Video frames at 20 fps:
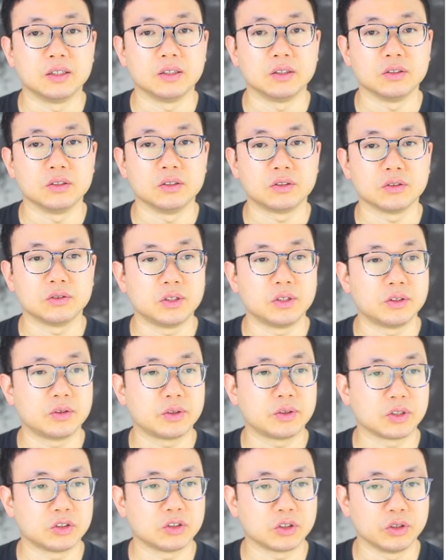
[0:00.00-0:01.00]
And so here I
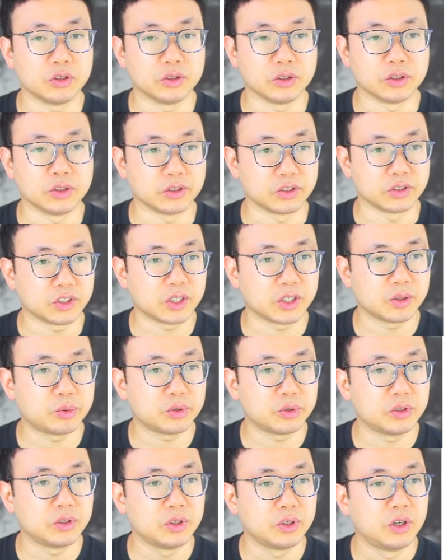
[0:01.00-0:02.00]
can show you a little
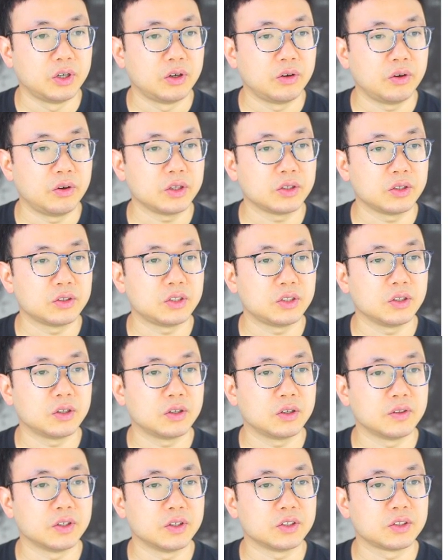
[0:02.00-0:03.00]
example where you can see
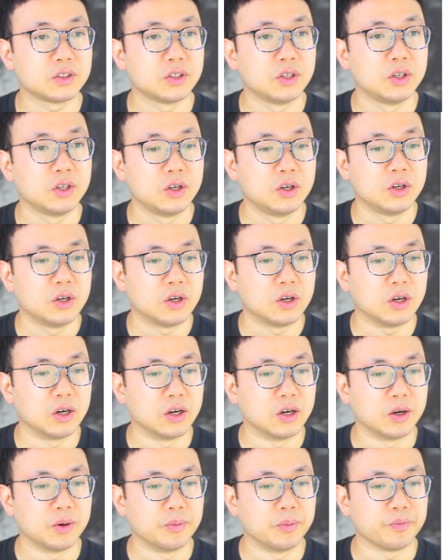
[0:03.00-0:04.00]
all this.
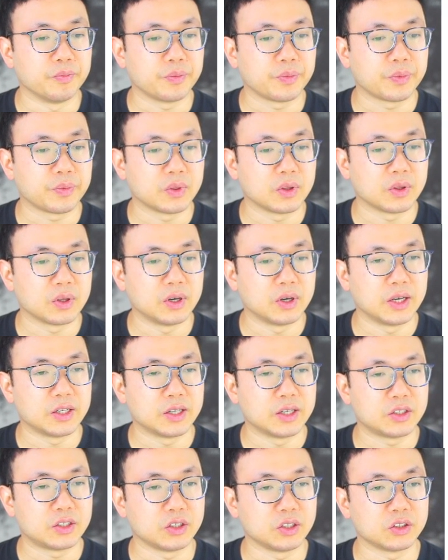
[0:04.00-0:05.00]
I
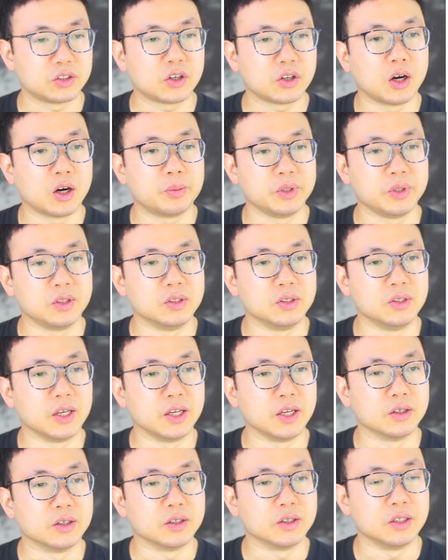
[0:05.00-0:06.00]
actually just copied the
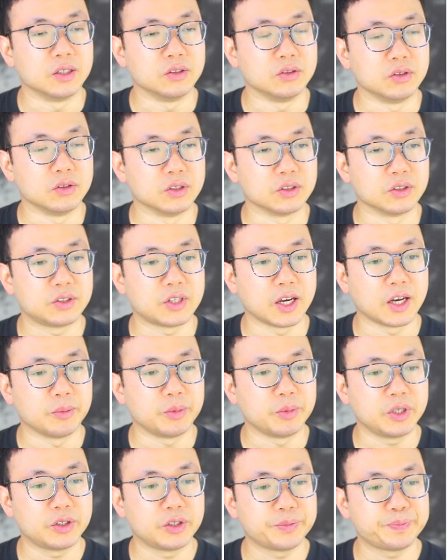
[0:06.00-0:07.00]
data into this tab
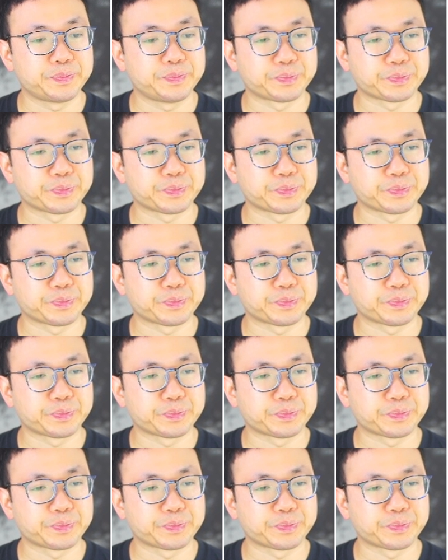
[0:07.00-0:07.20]
here.